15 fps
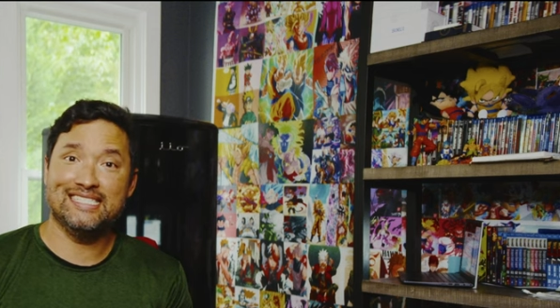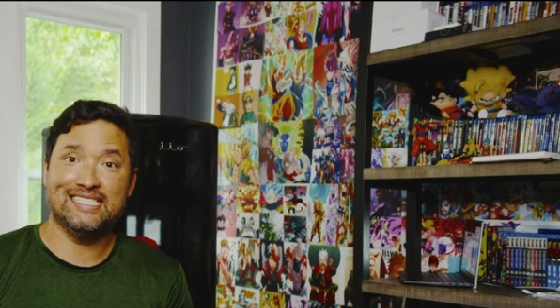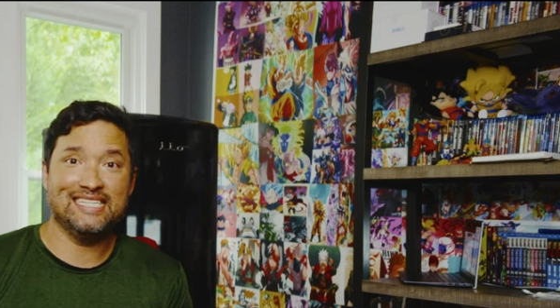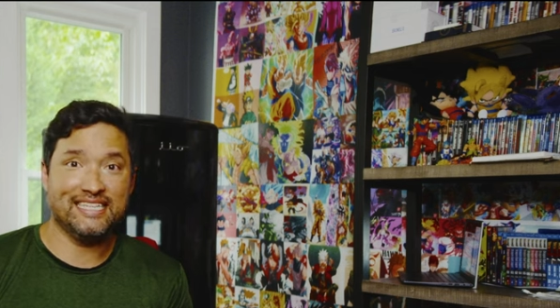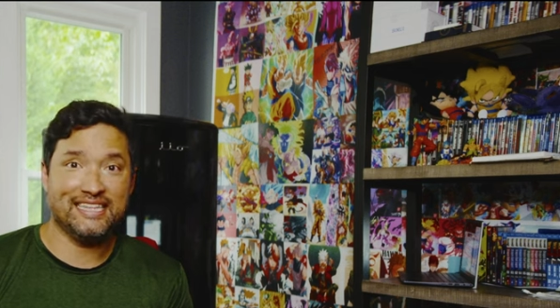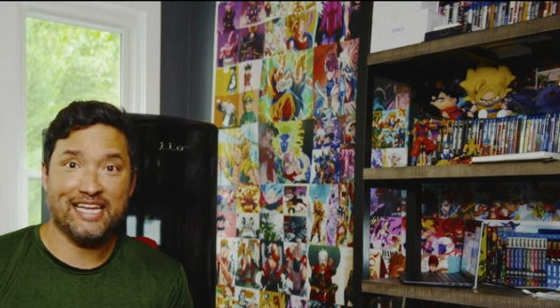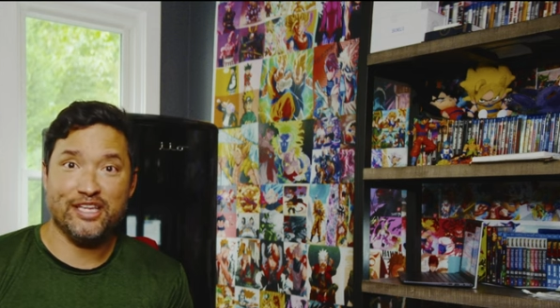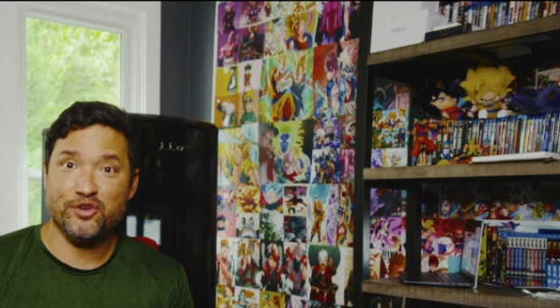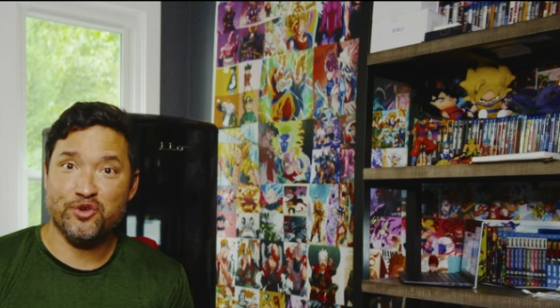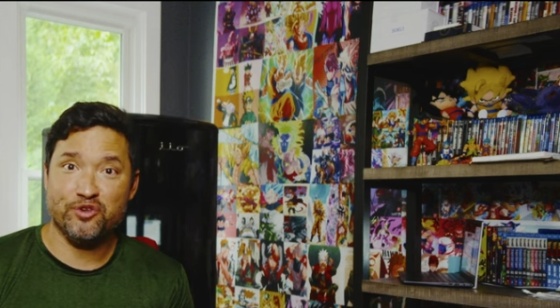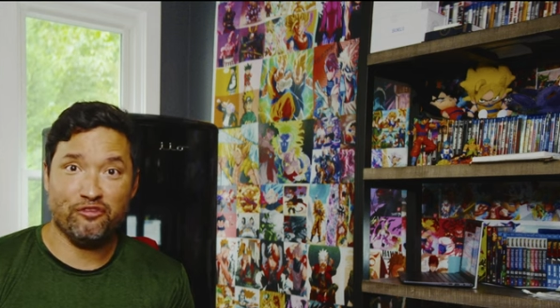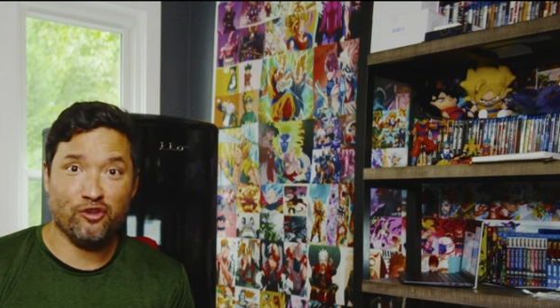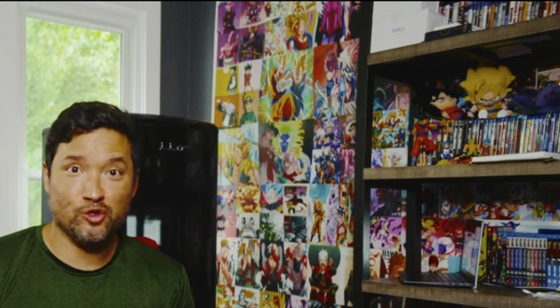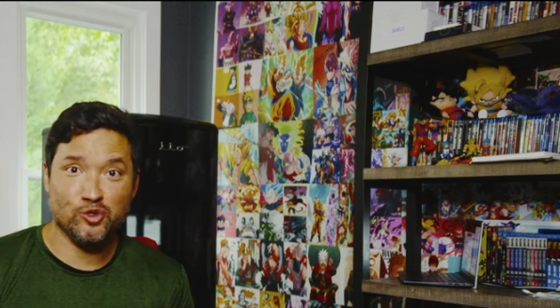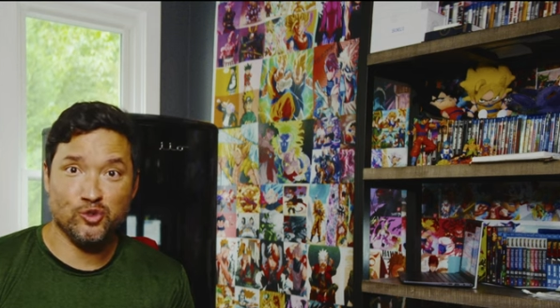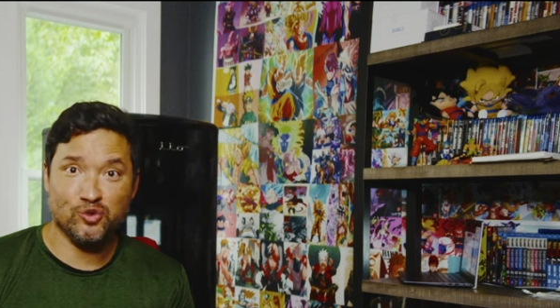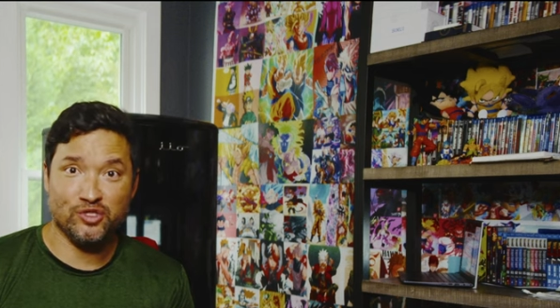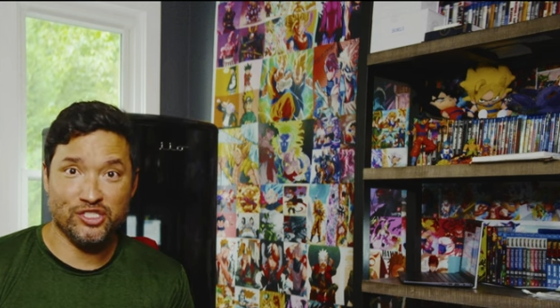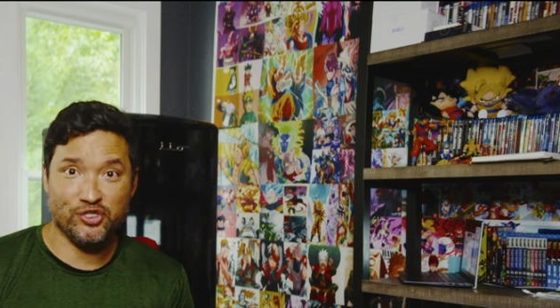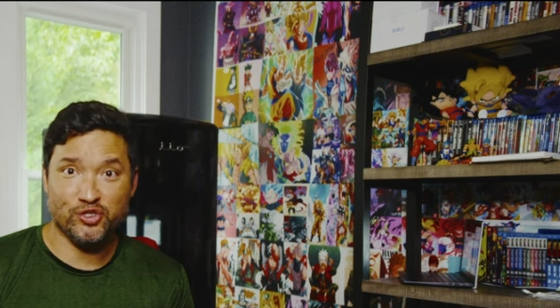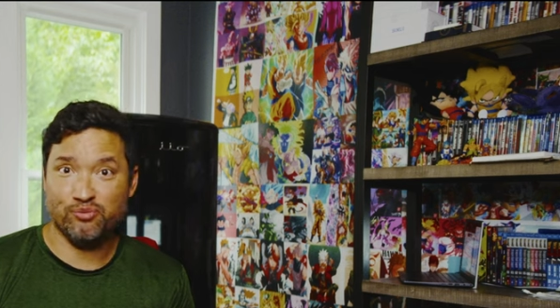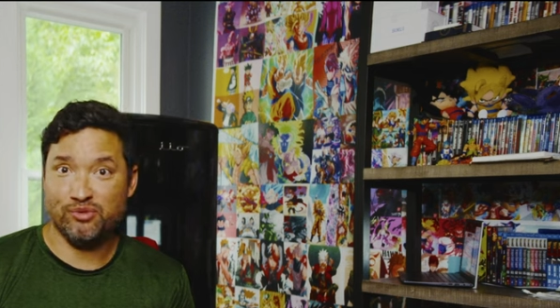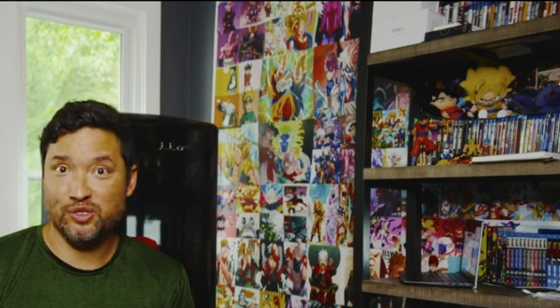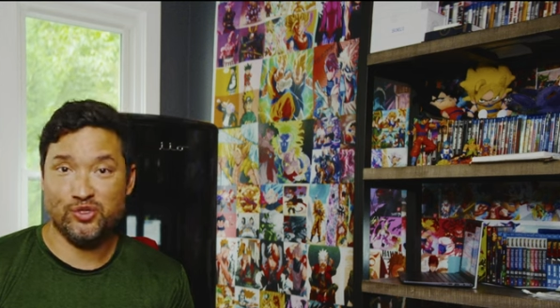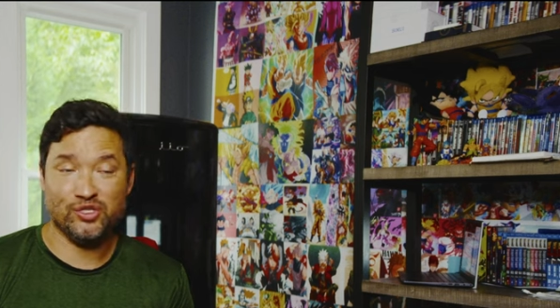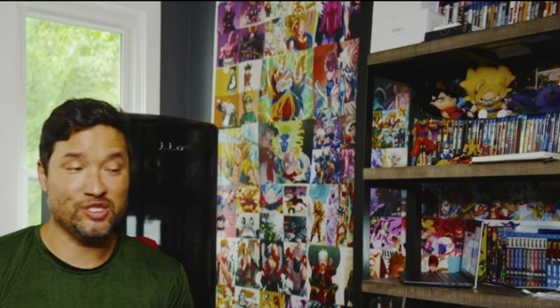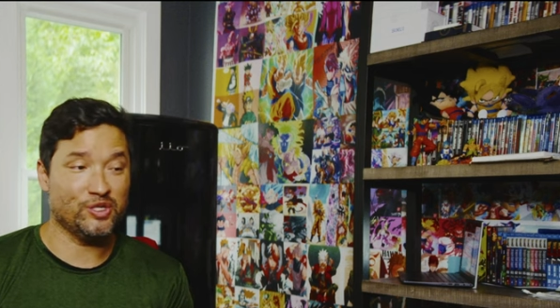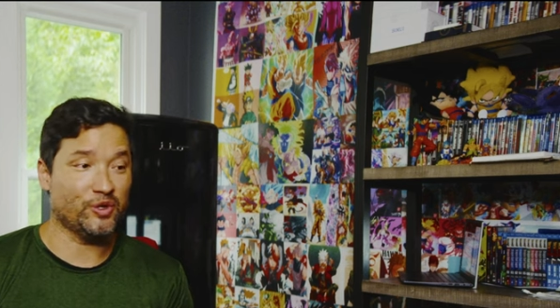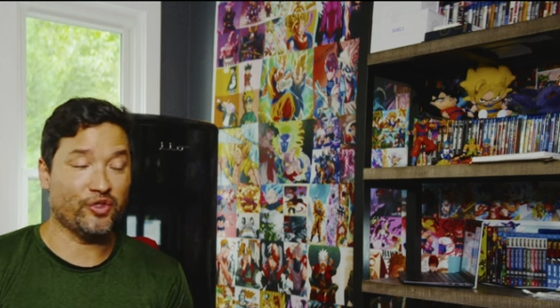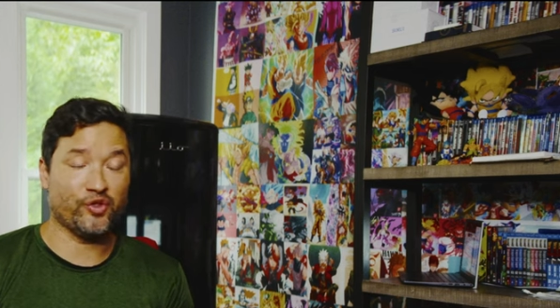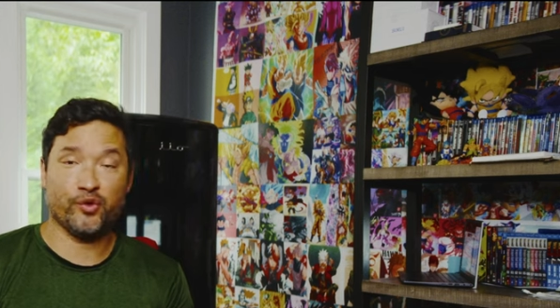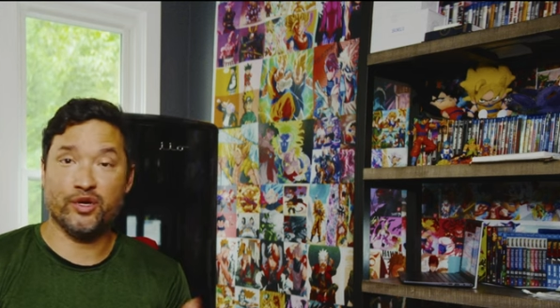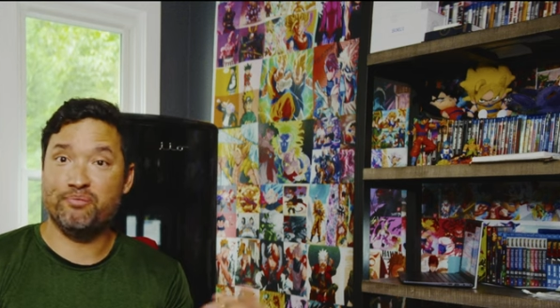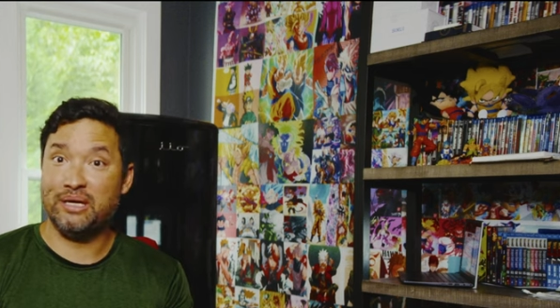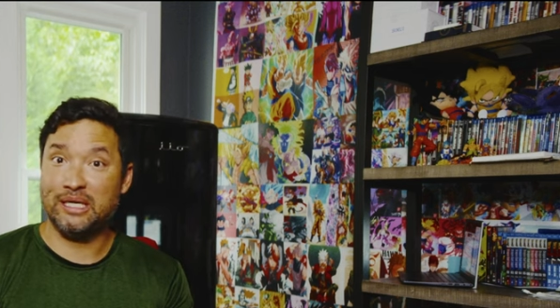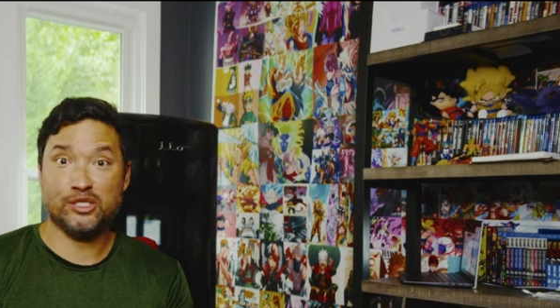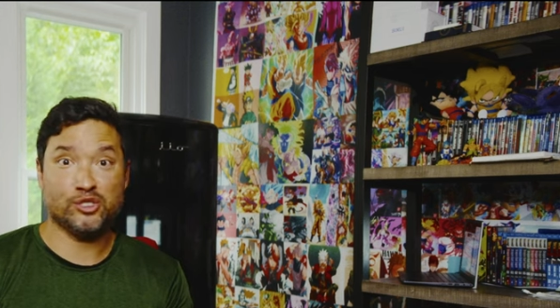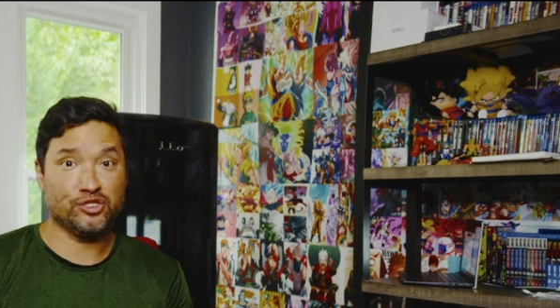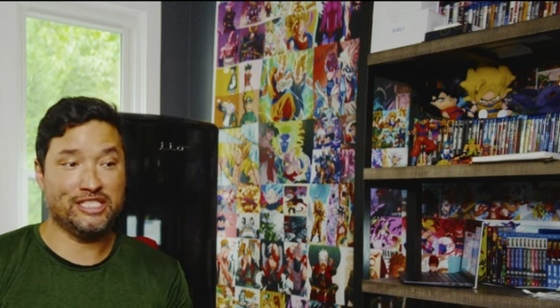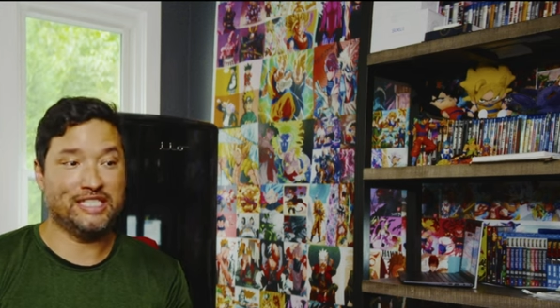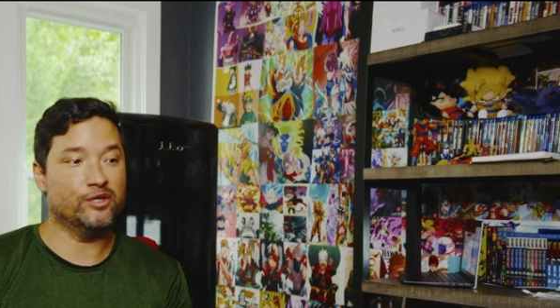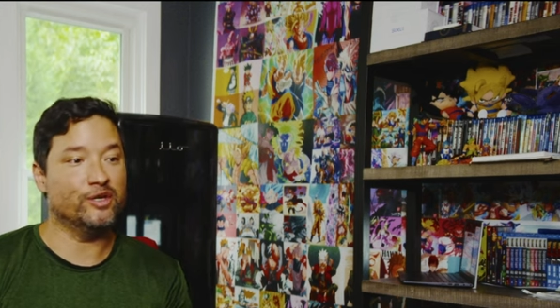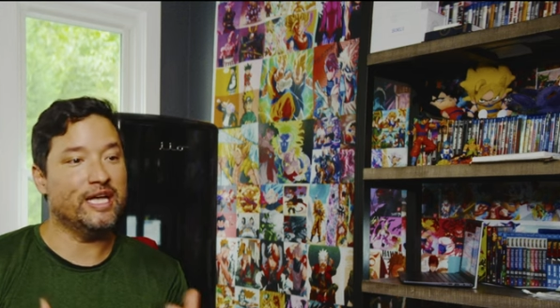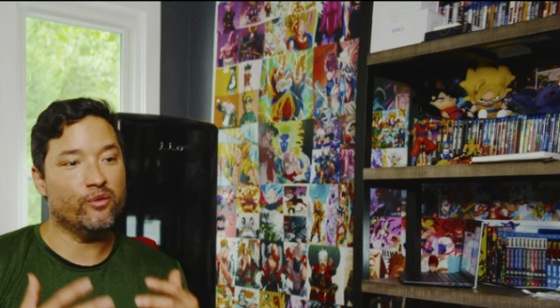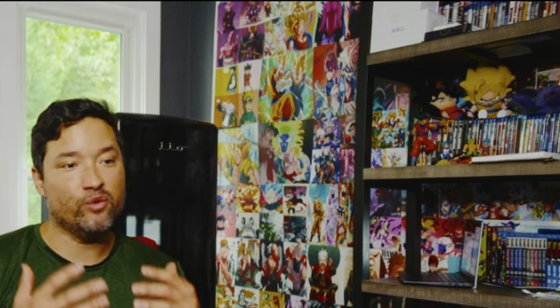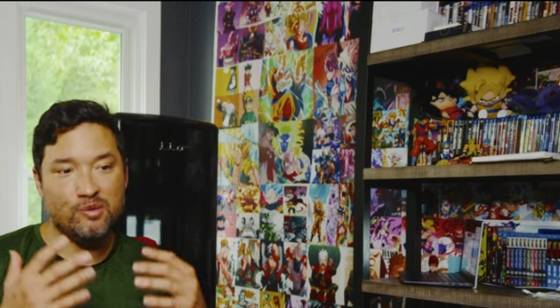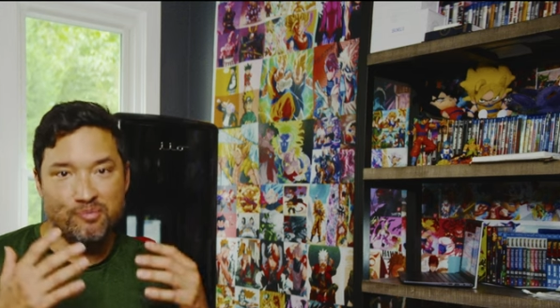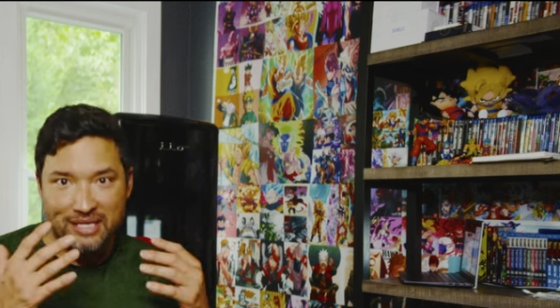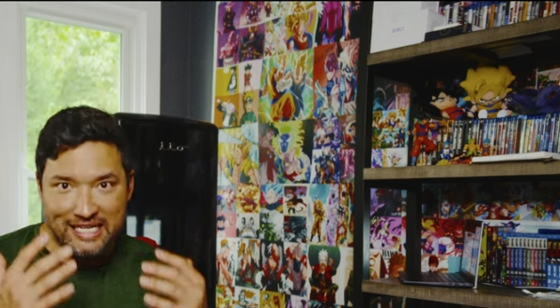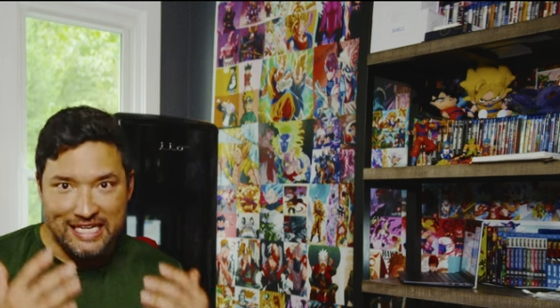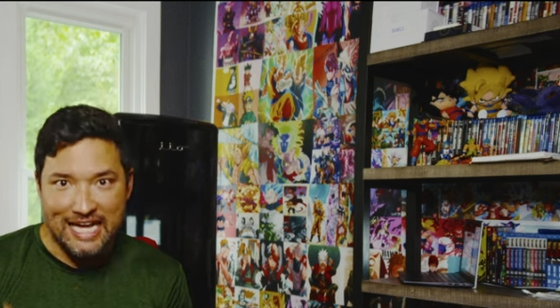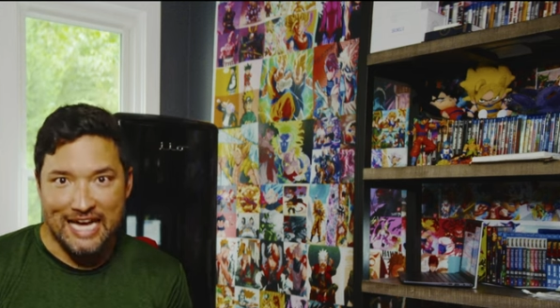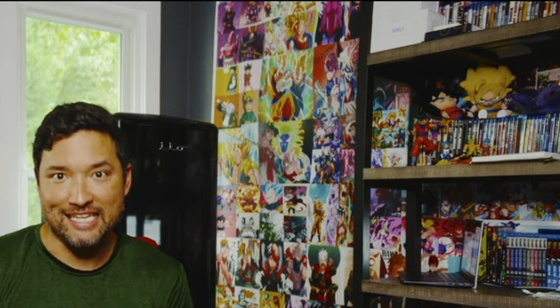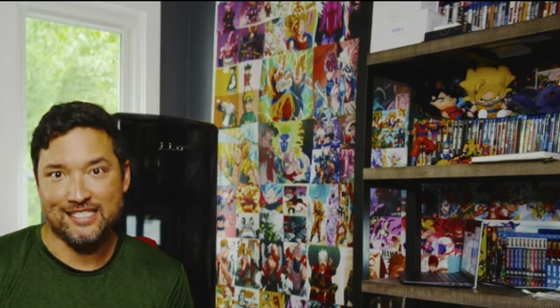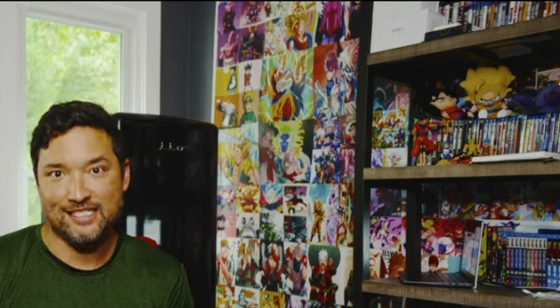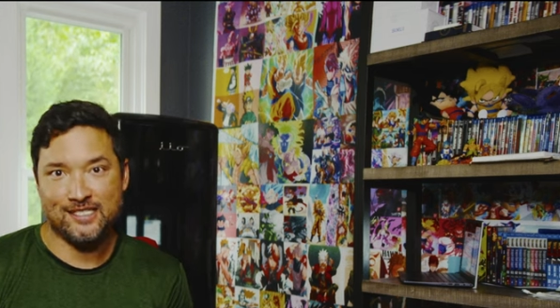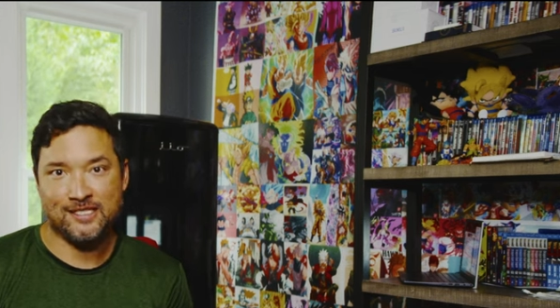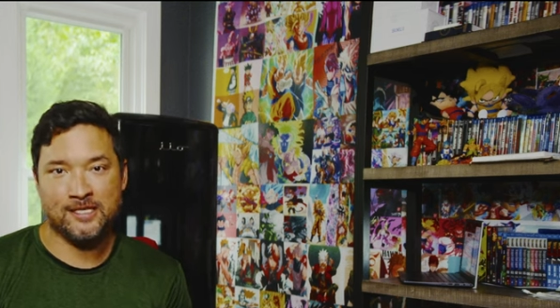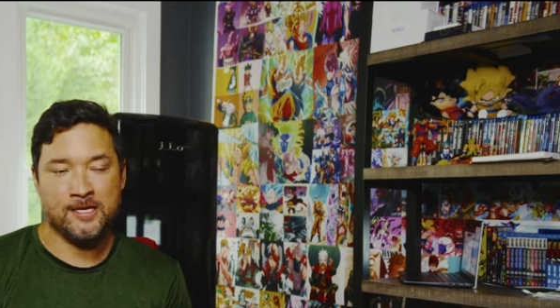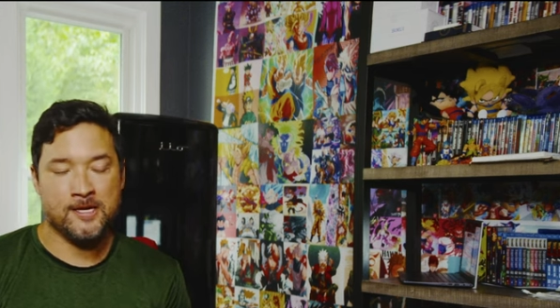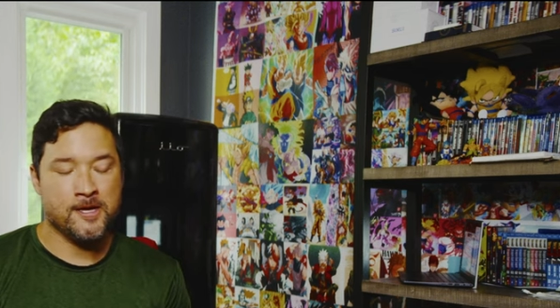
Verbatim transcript: to get that Universal distribution or three picture deal. It would be nice.